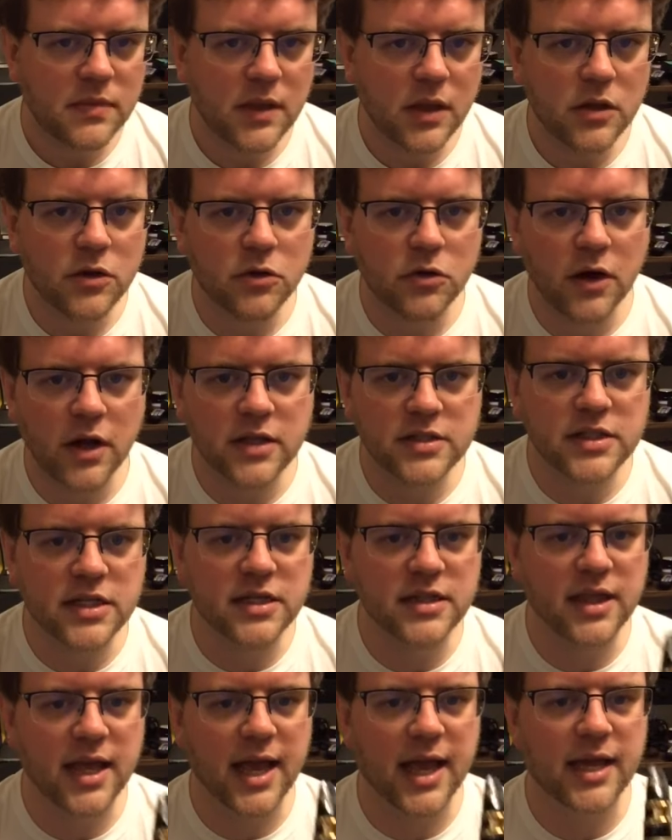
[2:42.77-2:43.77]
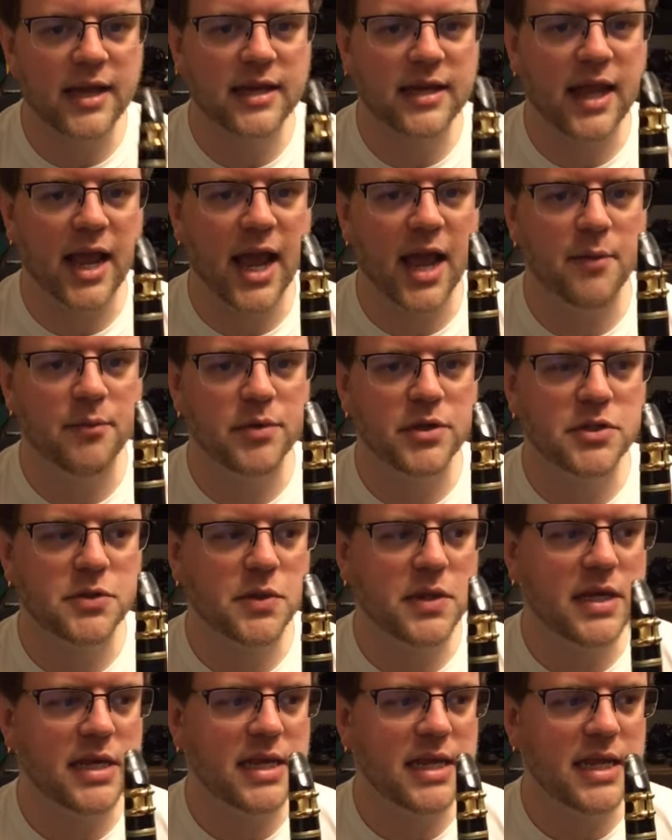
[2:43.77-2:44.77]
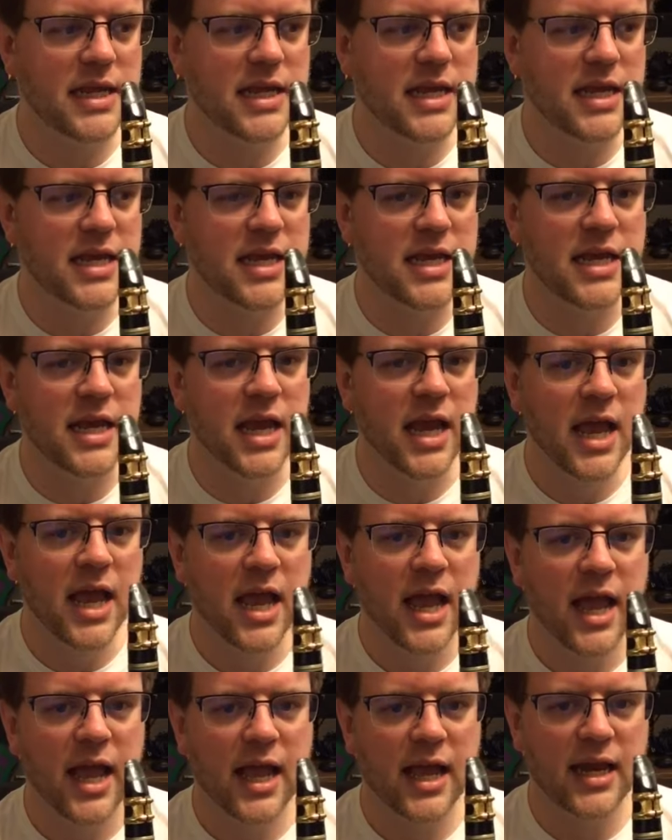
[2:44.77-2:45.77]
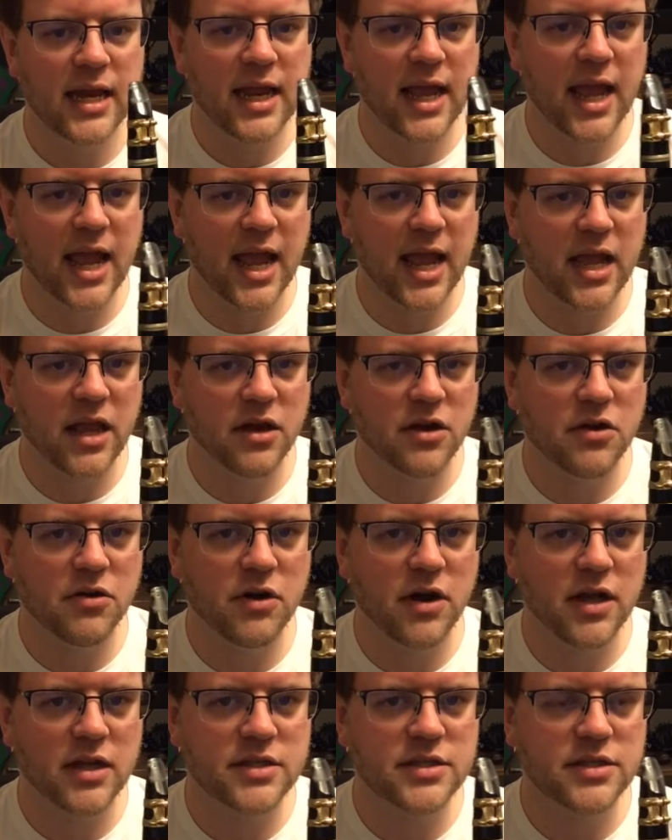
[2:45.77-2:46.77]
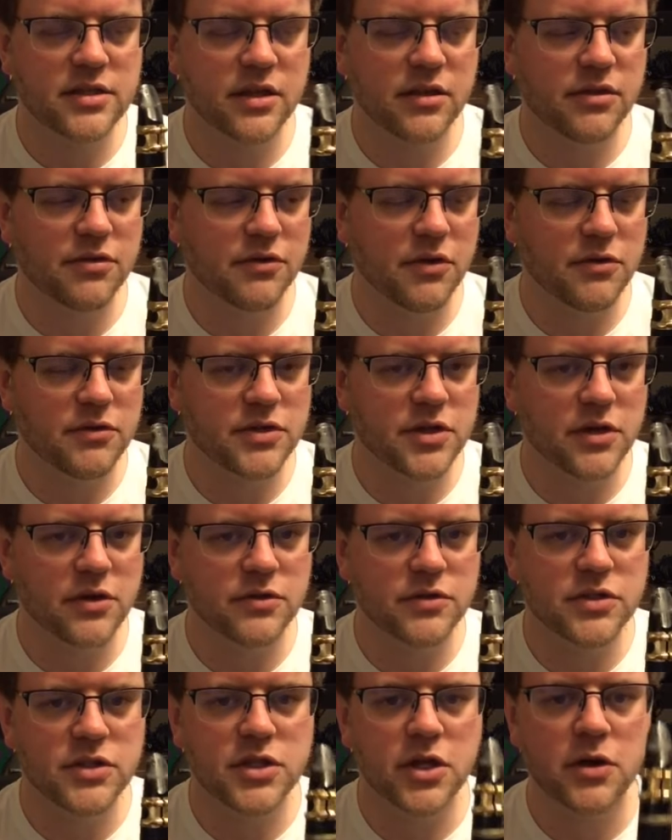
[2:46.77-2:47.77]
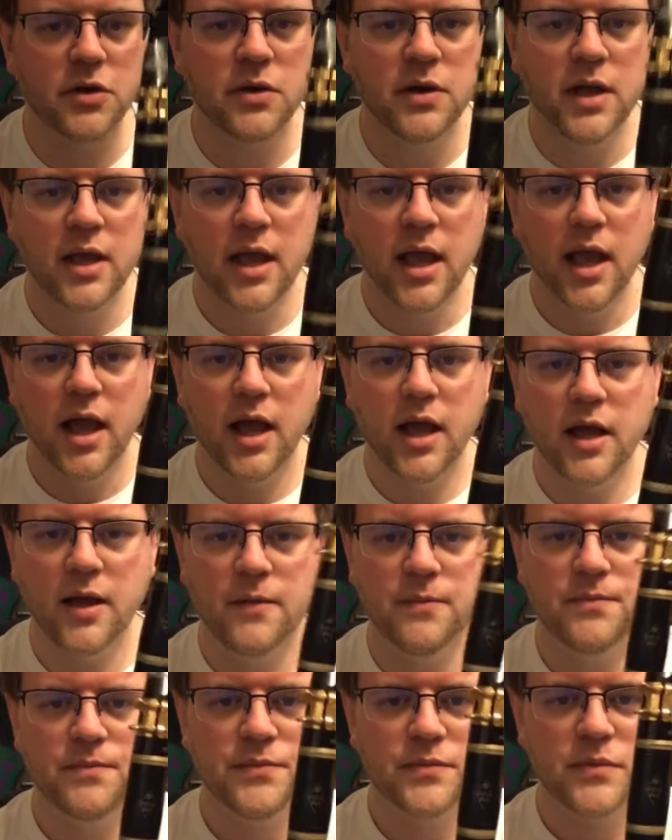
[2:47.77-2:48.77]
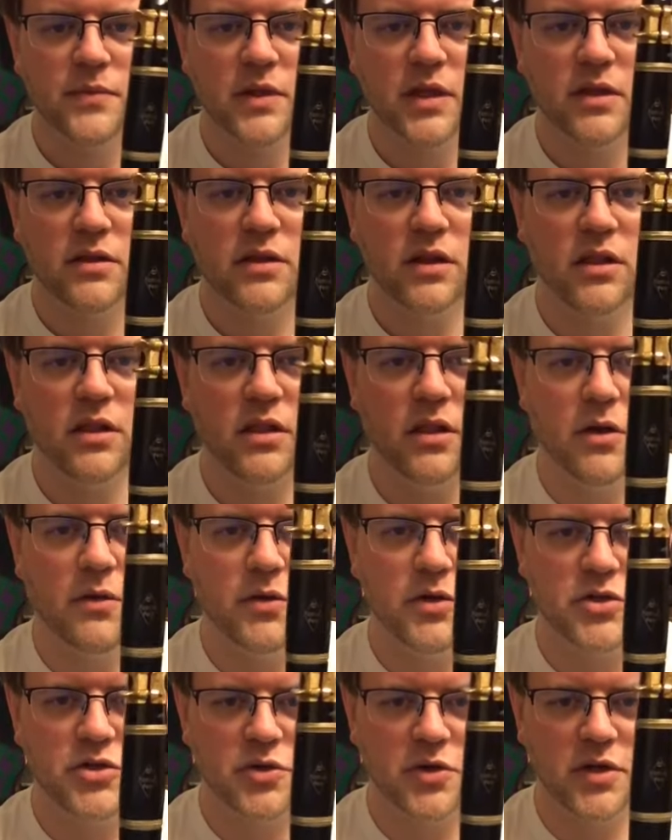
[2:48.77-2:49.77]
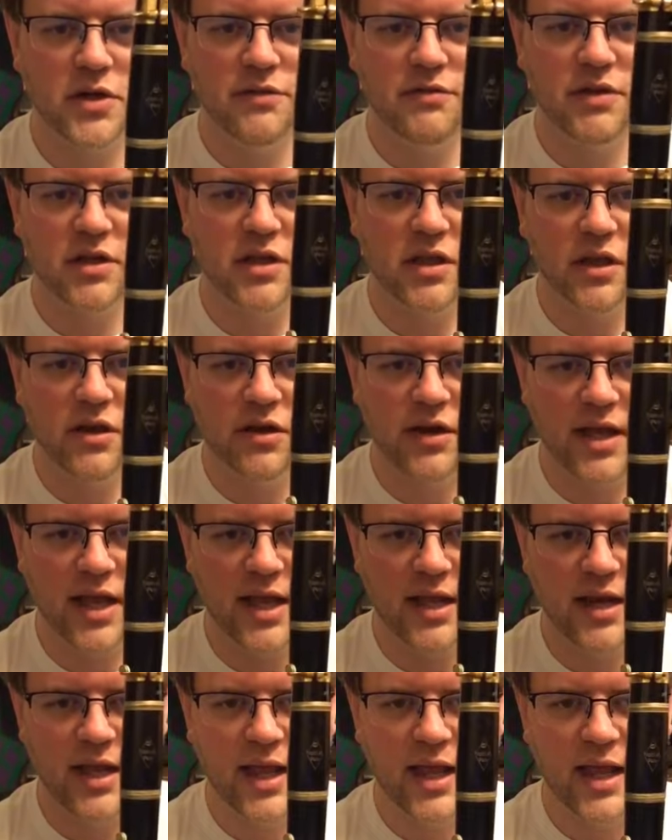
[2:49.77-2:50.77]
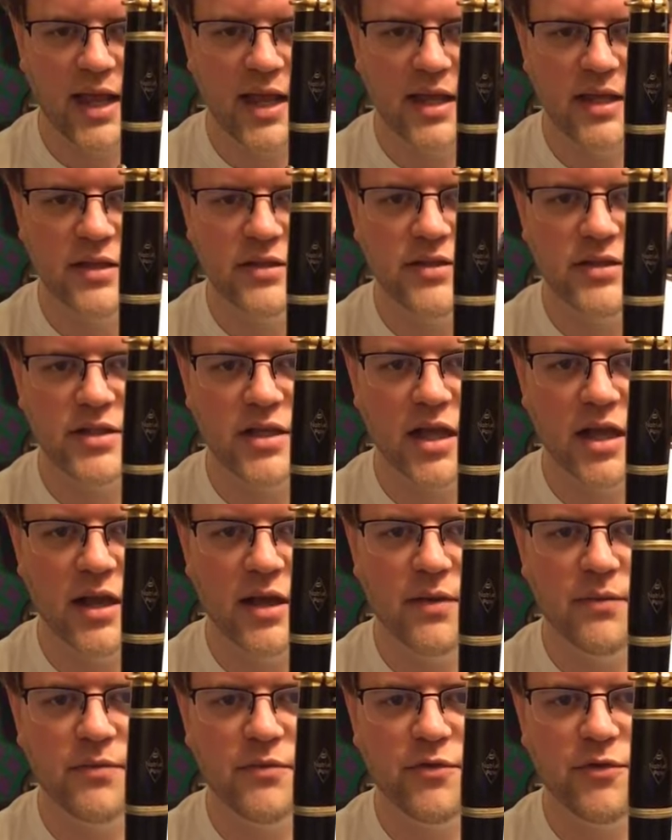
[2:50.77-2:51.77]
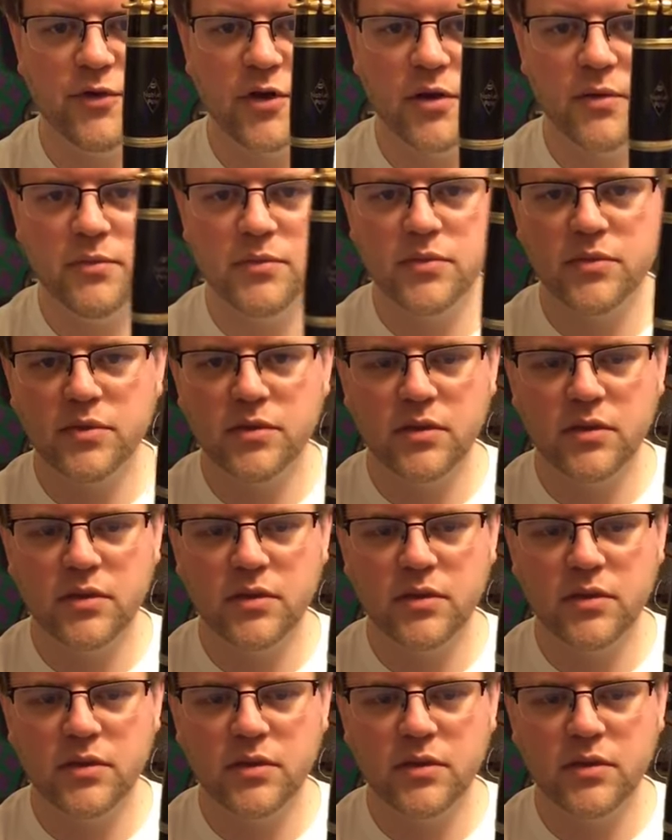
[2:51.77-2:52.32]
crossing that gap between E and A across the throat tones. So the lower joint of the clarinet has from